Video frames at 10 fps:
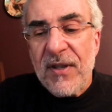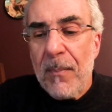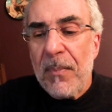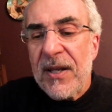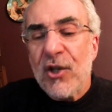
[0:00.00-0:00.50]

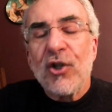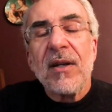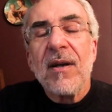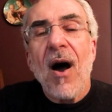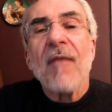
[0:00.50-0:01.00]

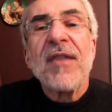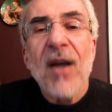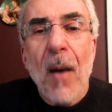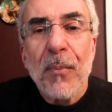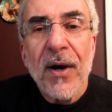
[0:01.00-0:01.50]
completion of the
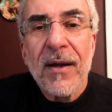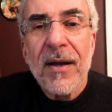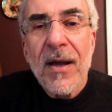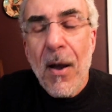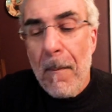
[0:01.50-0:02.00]
opera
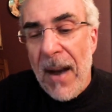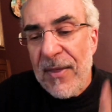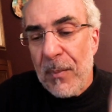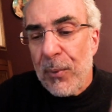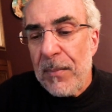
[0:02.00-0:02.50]
by
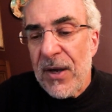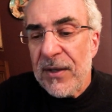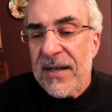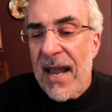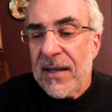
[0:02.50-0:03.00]
the premiere
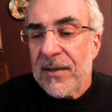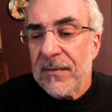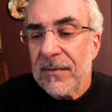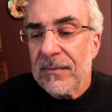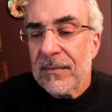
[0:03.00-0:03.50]
date.
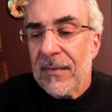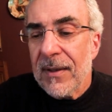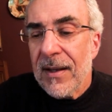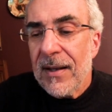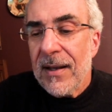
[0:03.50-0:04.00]

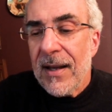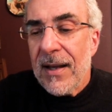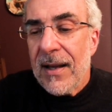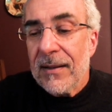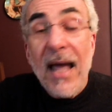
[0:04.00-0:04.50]

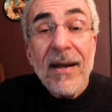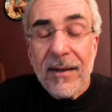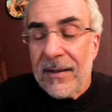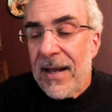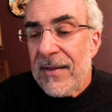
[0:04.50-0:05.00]
Later
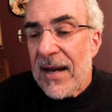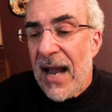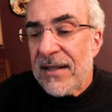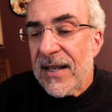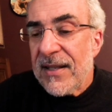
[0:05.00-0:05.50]
in the
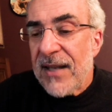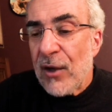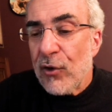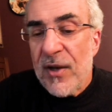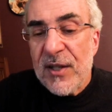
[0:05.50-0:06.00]
19th
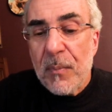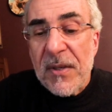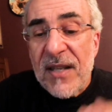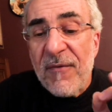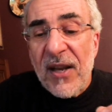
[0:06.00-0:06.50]
century,
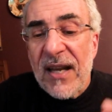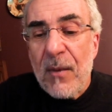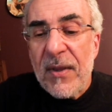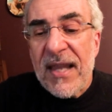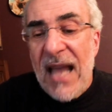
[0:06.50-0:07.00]
specifically
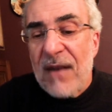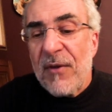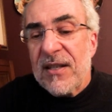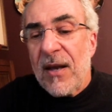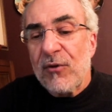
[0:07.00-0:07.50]
with the
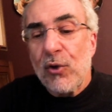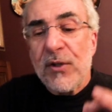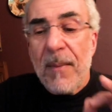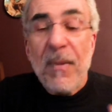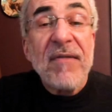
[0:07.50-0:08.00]
advent of
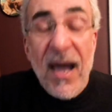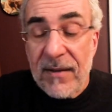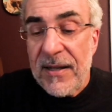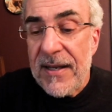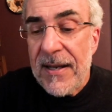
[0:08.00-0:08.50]
Giuseppe
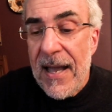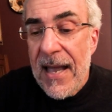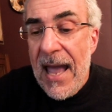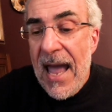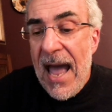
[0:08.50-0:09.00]
Verdi
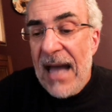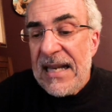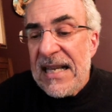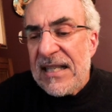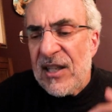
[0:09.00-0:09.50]
and
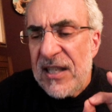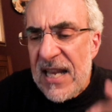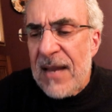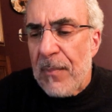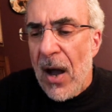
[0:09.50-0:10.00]
his
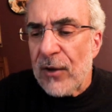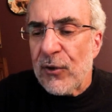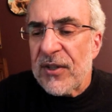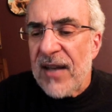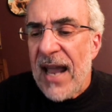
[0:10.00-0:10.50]
deep
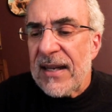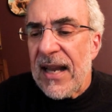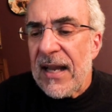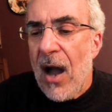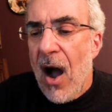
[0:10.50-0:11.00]

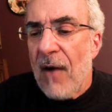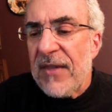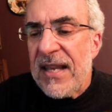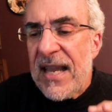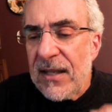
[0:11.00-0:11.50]
understanding of
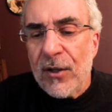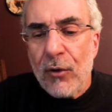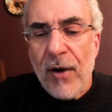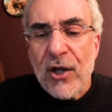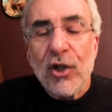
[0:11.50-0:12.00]
the
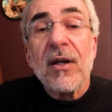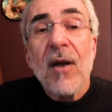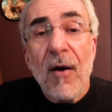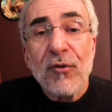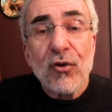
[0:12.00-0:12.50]
integration
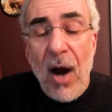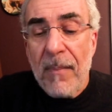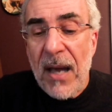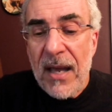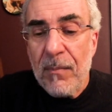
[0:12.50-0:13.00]
of
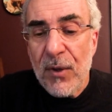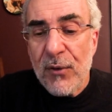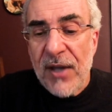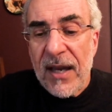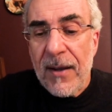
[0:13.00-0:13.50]
drama and
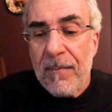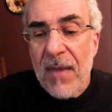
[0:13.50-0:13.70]
music,